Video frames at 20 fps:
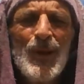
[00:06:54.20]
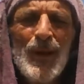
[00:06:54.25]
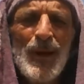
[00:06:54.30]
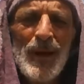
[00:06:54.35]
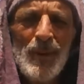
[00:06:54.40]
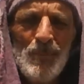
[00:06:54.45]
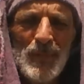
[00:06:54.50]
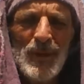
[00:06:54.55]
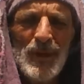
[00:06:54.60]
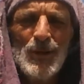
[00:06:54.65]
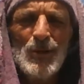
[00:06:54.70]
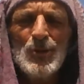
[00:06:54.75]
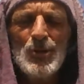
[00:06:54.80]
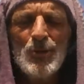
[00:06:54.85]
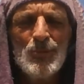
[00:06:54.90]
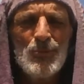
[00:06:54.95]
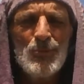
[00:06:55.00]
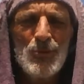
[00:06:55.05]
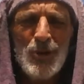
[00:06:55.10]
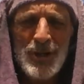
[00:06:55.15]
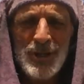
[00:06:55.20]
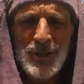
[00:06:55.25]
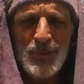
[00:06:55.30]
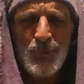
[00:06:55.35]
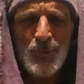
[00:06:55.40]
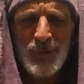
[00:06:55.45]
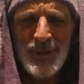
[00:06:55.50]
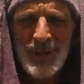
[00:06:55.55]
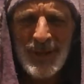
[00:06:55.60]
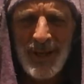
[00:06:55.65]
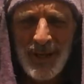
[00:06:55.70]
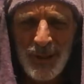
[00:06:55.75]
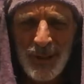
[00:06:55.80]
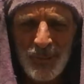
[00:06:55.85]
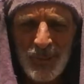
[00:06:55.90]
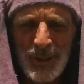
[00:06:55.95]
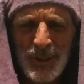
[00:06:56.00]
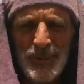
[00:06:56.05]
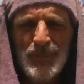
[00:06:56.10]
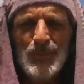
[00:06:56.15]
It means you're trading with the
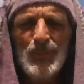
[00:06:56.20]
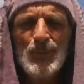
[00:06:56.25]
enemy.